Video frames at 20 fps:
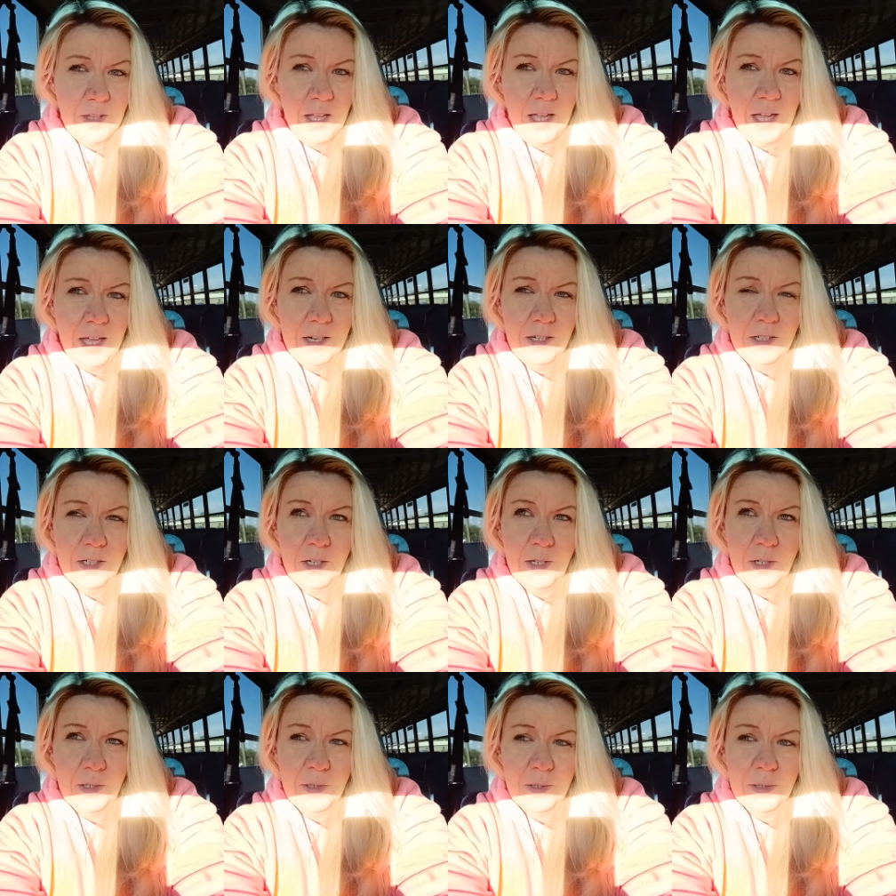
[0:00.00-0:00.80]
I don't
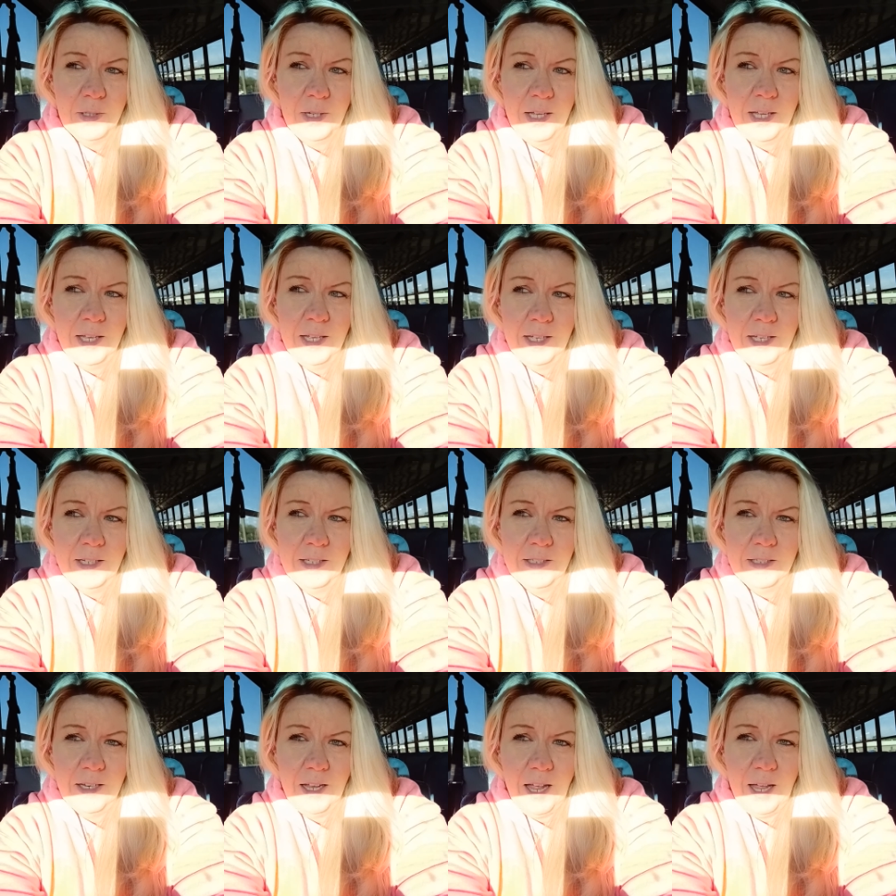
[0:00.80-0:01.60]
know.
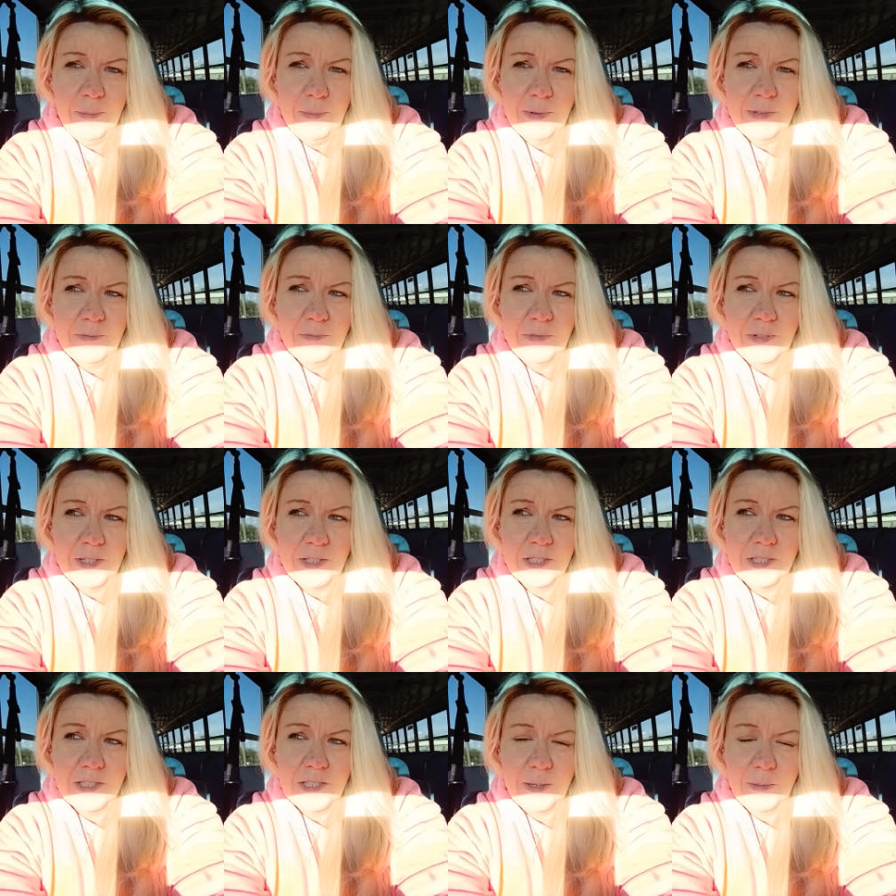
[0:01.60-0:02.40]
And I've been
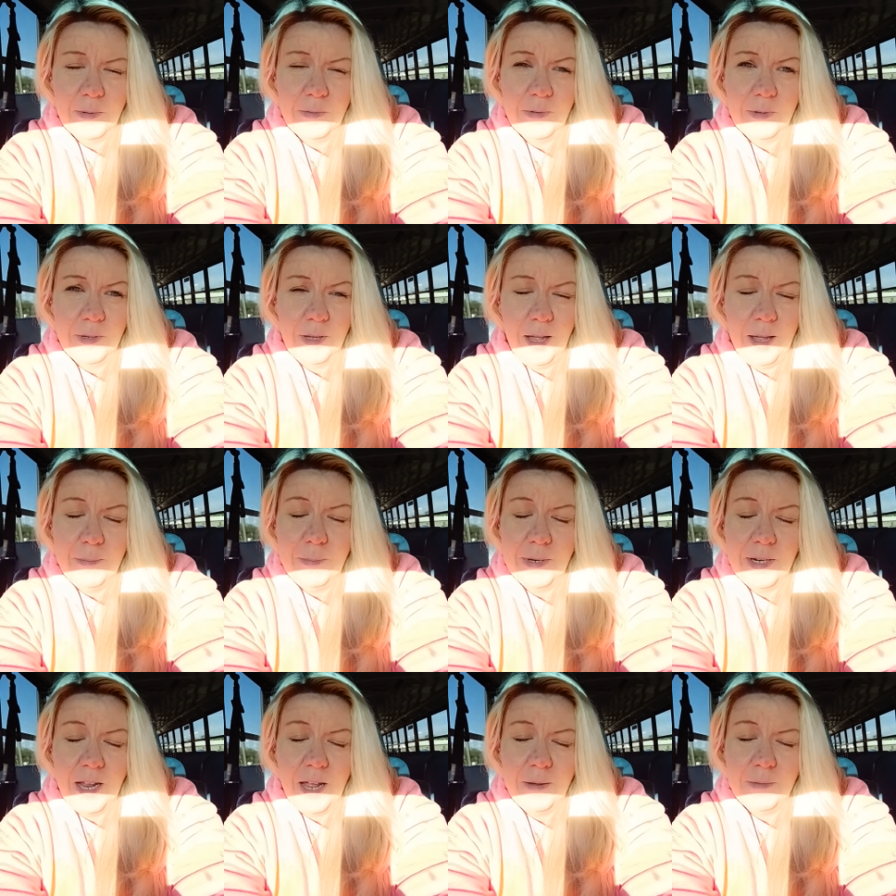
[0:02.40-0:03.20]
feeling some of it. I've
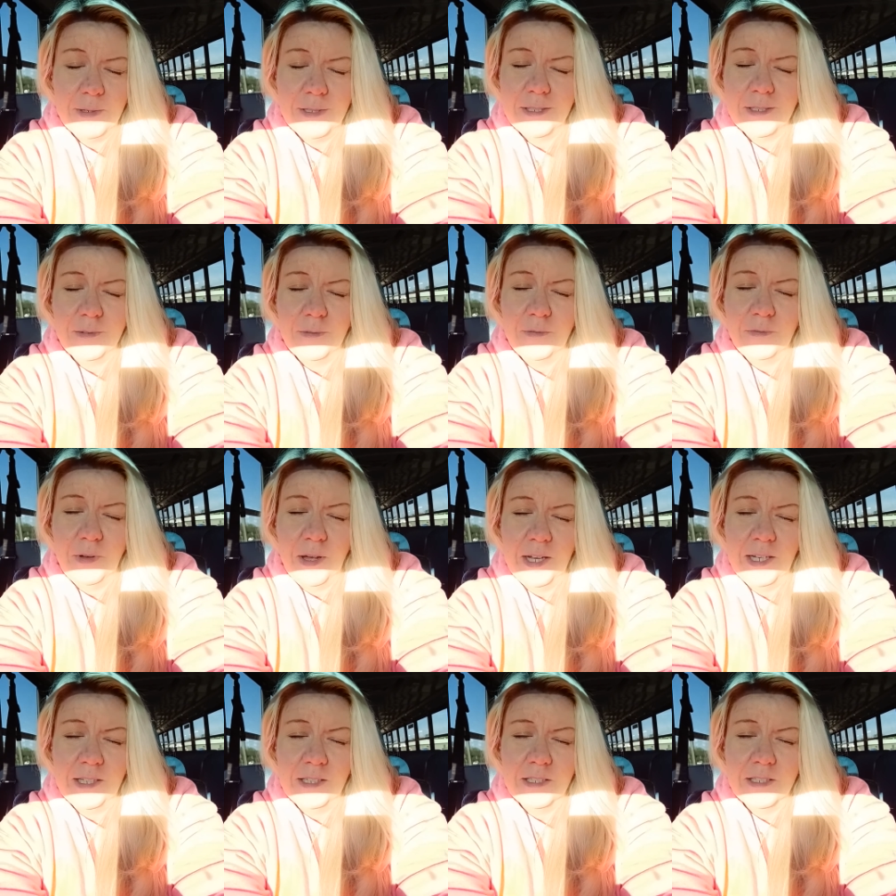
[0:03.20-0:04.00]
been having to
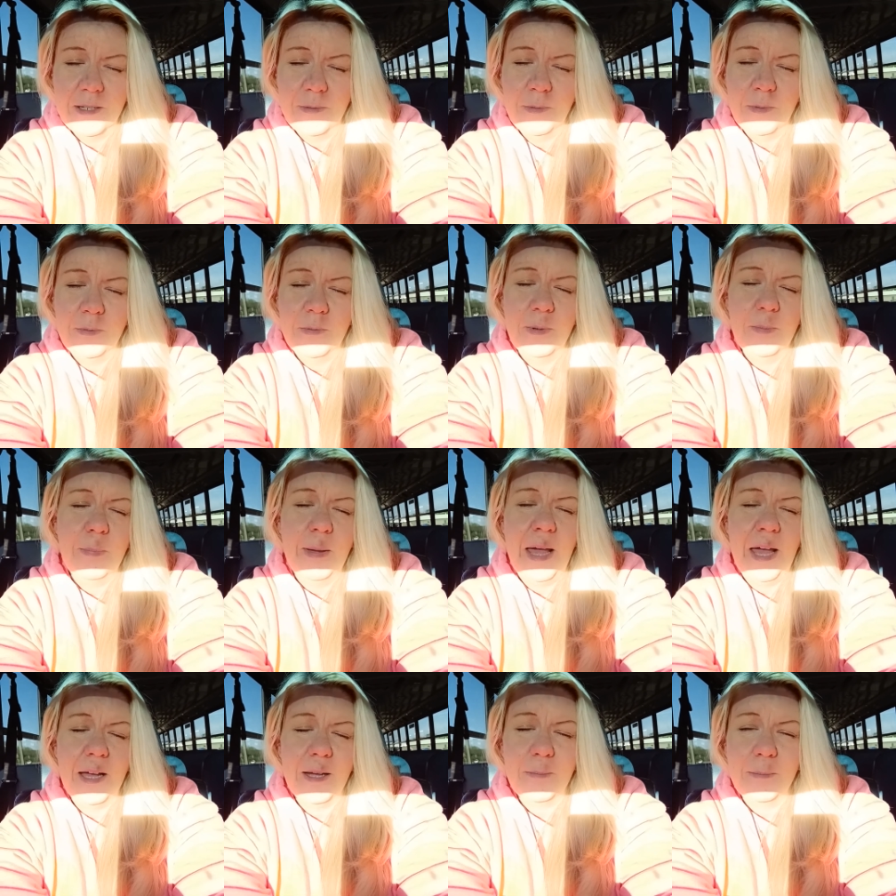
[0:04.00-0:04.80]
fight some of it
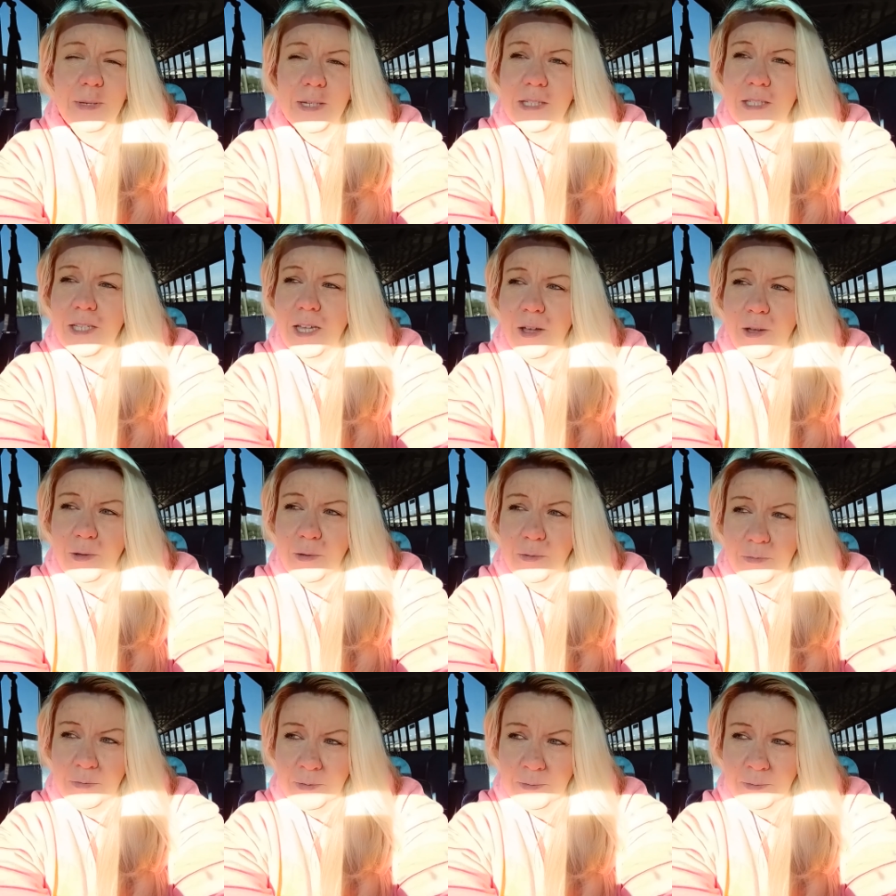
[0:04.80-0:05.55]
back myself.